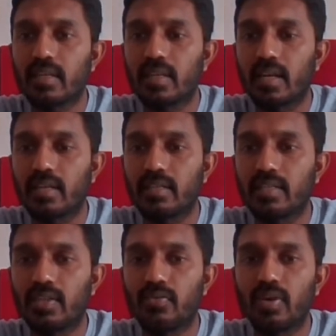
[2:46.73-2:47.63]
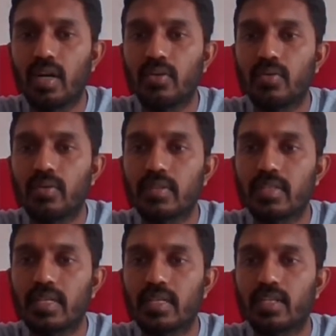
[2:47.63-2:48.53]
and g5
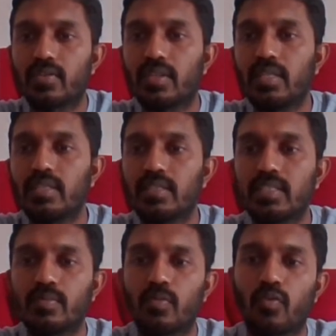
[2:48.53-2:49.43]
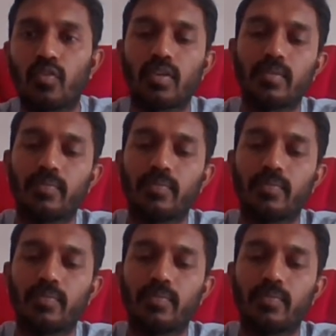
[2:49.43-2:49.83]
threatening to this pawn.